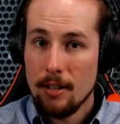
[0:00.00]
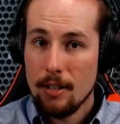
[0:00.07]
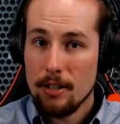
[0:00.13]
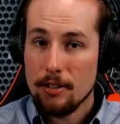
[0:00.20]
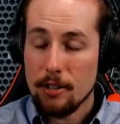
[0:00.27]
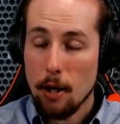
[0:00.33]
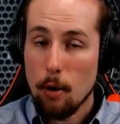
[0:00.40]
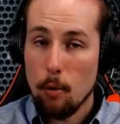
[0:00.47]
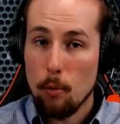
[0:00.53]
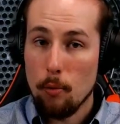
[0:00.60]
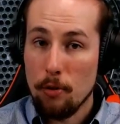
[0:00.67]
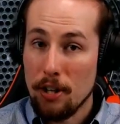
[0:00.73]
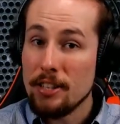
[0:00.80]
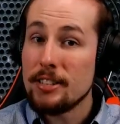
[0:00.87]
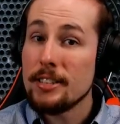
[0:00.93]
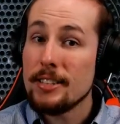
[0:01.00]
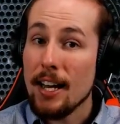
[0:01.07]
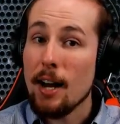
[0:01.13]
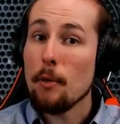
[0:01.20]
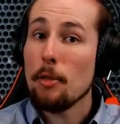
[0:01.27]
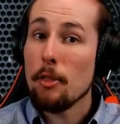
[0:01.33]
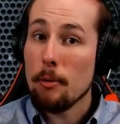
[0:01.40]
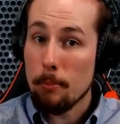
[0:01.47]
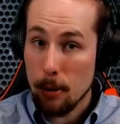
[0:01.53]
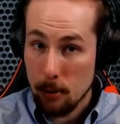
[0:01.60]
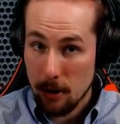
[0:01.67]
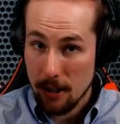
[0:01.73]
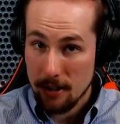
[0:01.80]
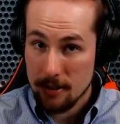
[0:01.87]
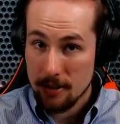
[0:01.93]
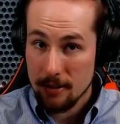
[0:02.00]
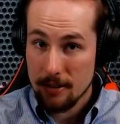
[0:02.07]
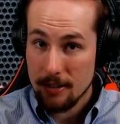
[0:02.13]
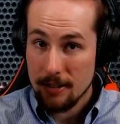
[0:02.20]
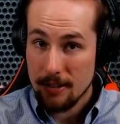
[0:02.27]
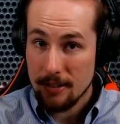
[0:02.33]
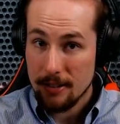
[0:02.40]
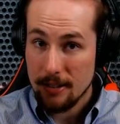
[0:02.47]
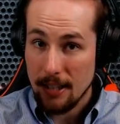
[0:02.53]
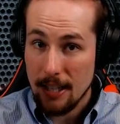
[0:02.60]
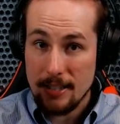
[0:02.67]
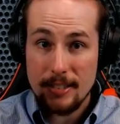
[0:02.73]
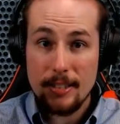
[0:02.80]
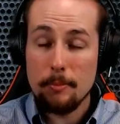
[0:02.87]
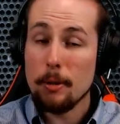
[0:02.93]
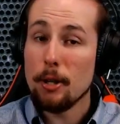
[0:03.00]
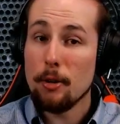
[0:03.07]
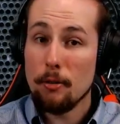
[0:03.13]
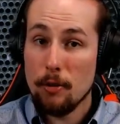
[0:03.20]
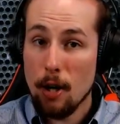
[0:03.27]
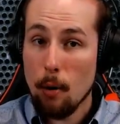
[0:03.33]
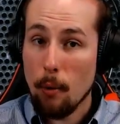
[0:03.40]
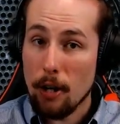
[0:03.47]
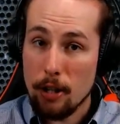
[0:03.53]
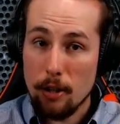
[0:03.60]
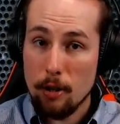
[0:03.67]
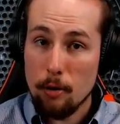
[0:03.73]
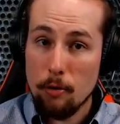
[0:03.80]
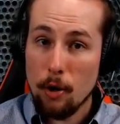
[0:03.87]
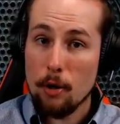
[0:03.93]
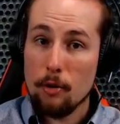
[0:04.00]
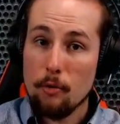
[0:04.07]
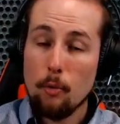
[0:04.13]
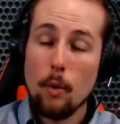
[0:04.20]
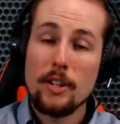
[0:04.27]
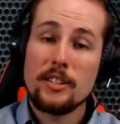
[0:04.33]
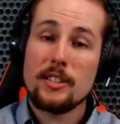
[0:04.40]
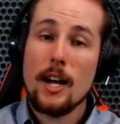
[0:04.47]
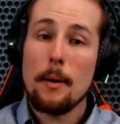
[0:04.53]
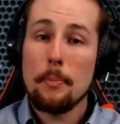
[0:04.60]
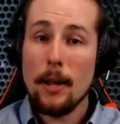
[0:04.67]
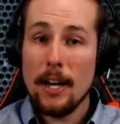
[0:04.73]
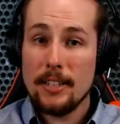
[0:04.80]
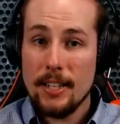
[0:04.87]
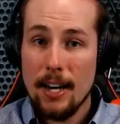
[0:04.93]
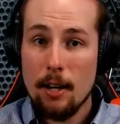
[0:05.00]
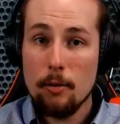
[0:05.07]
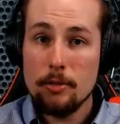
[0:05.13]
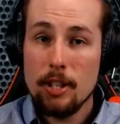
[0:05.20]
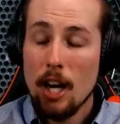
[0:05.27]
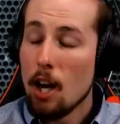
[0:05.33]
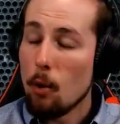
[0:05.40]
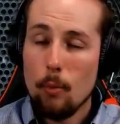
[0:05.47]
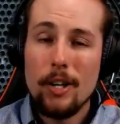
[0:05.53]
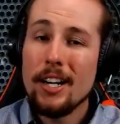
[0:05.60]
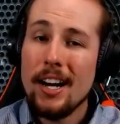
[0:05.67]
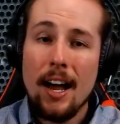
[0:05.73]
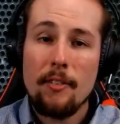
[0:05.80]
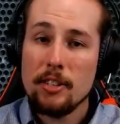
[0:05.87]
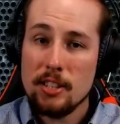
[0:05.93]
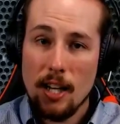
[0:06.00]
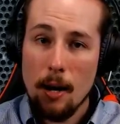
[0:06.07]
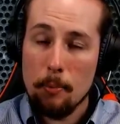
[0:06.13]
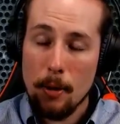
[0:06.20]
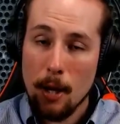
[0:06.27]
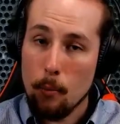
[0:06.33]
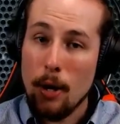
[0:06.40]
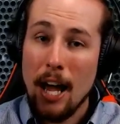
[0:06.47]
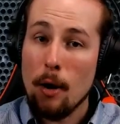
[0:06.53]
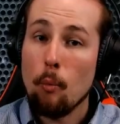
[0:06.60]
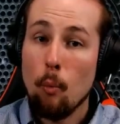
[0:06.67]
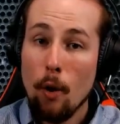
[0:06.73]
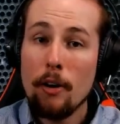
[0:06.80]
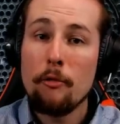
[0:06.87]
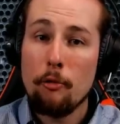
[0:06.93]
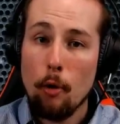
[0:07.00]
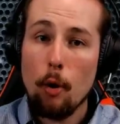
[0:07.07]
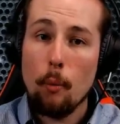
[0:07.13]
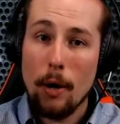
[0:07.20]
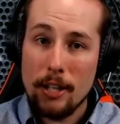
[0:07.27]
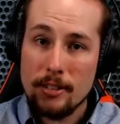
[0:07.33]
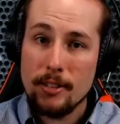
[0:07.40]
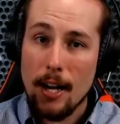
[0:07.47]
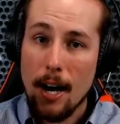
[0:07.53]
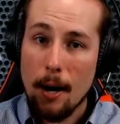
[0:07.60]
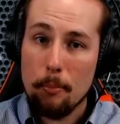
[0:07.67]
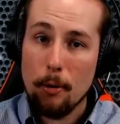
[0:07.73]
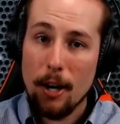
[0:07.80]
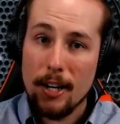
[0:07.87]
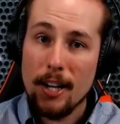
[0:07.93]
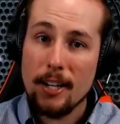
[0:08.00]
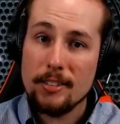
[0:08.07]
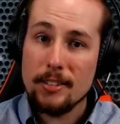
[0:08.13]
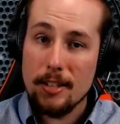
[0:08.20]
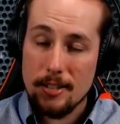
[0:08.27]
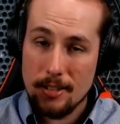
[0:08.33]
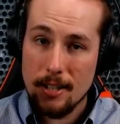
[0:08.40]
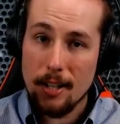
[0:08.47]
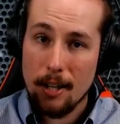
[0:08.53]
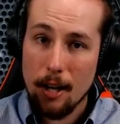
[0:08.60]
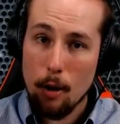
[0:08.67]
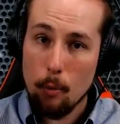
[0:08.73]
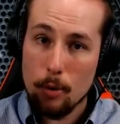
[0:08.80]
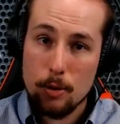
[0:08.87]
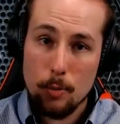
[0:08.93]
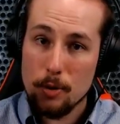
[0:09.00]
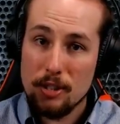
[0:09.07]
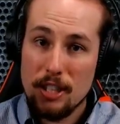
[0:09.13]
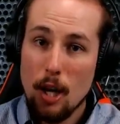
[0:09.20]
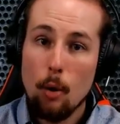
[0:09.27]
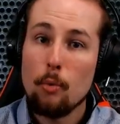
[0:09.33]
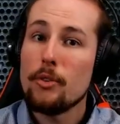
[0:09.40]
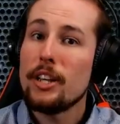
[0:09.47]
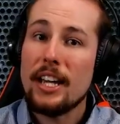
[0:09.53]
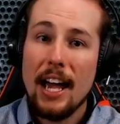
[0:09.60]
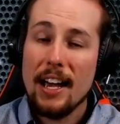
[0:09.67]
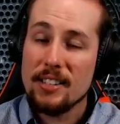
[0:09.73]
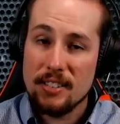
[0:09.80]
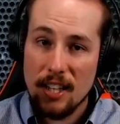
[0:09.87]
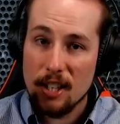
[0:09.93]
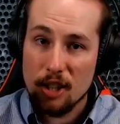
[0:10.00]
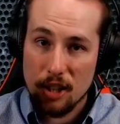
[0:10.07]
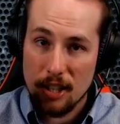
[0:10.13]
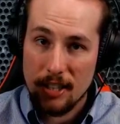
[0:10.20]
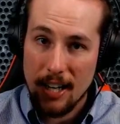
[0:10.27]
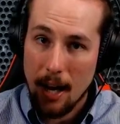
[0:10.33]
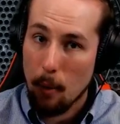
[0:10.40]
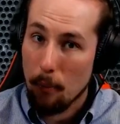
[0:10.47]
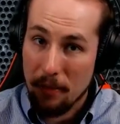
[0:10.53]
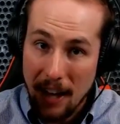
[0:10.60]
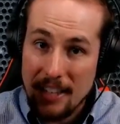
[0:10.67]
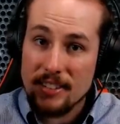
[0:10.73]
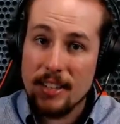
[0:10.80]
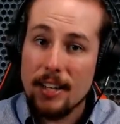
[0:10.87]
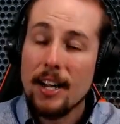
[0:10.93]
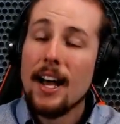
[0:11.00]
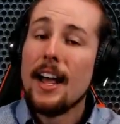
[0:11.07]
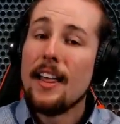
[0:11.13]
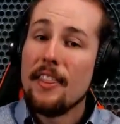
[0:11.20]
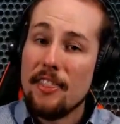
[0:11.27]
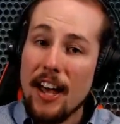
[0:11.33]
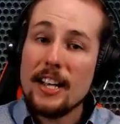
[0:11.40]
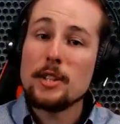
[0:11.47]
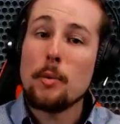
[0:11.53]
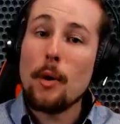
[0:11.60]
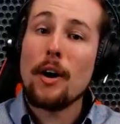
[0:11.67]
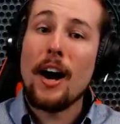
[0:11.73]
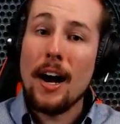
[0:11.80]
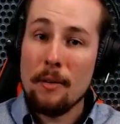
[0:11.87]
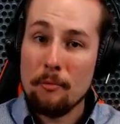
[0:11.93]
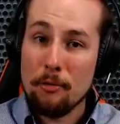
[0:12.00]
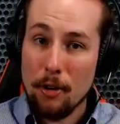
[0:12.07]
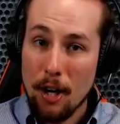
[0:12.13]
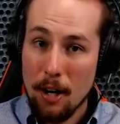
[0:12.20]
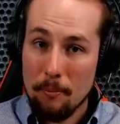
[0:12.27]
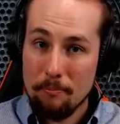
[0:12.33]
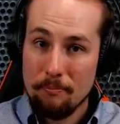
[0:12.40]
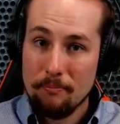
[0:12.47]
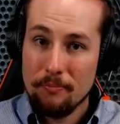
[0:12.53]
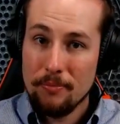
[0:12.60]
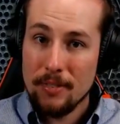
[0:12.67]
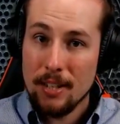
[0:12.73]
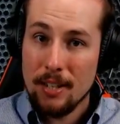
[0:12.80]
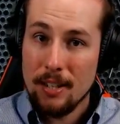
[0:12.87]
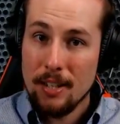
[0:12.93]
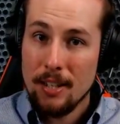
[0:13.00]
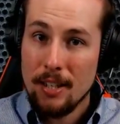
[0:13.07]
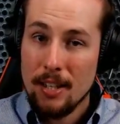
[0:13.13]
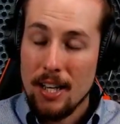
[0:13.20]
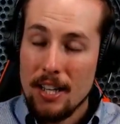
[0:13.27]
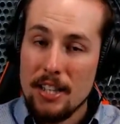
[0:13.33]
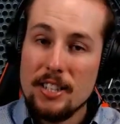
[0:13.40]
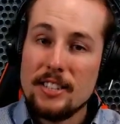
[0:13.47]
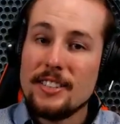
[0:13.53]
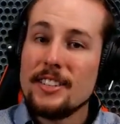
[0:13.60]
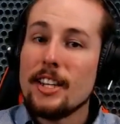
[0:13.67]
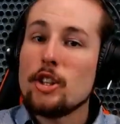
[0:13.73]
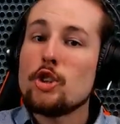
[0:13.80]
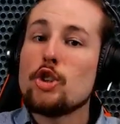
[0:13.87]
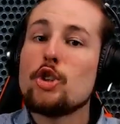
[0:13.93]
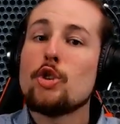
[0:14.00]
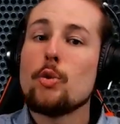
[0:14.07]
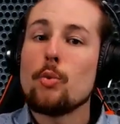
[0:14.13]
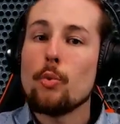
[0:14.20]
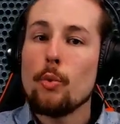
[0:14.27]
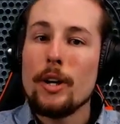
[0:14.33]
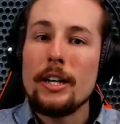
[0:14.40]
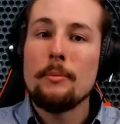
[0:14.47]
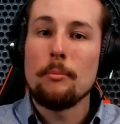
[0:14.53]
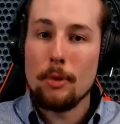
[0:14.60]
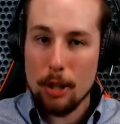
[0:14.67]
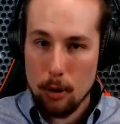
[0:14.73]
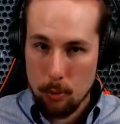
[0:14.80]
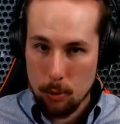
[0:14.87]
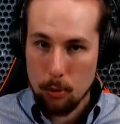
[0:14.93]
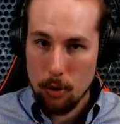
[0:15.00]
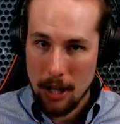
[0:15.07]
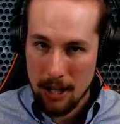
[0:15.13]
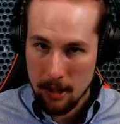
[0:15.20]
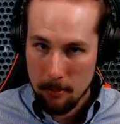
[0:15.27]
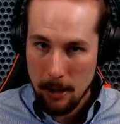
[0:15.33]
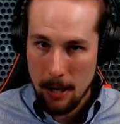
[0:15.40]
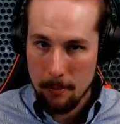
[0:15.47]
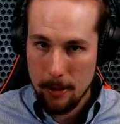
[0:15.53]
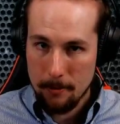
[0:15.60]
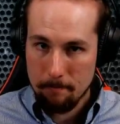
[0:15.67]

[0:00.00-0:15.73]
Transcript: So this is out in the boonies. It's the middle of nowhere. You've heard of one stoplight towns. We didn't have a stoplight. We had one four way stop right next to the Citgo, which was the only gas station in town. That's it. That's where I'm from. This is extremely rural Alabama.